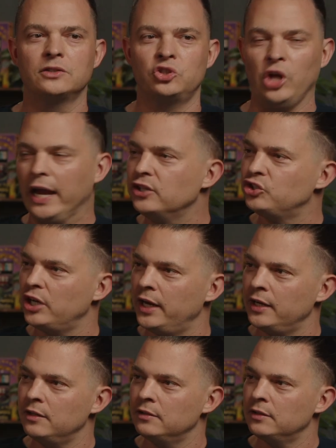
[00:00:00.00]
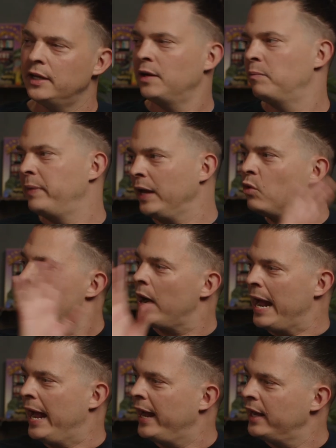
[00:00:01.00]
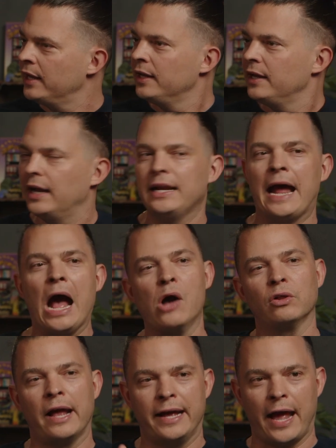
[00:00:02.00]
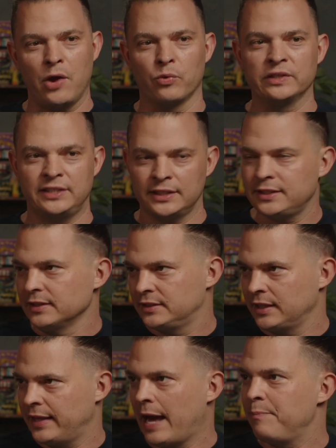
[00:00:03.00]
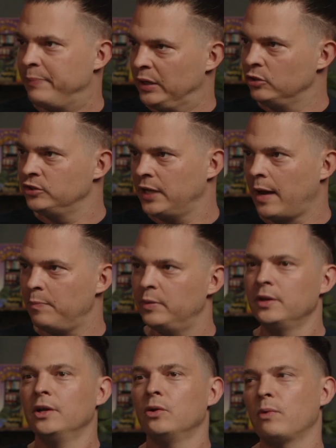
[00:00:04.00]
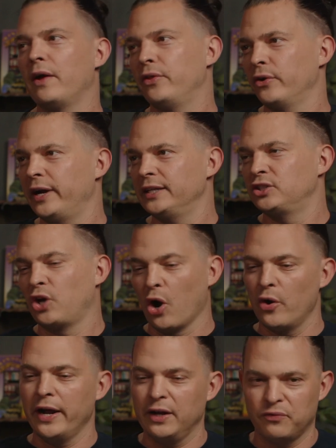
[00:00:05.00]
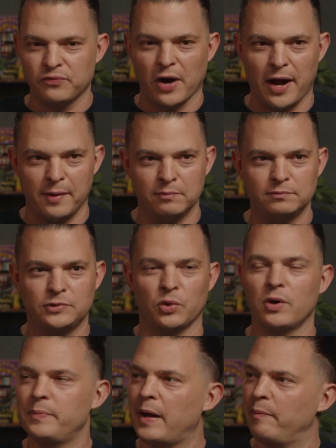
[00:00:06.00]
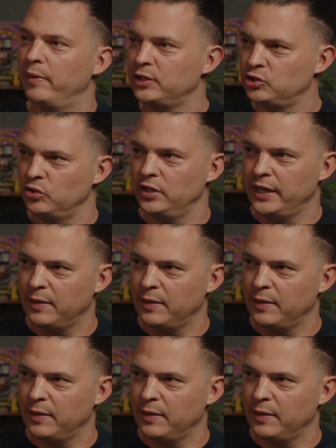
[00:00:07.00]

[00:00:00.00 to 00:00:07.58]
changing in a big way and how like a resistance to that builds up, whether it's going from the Republic to the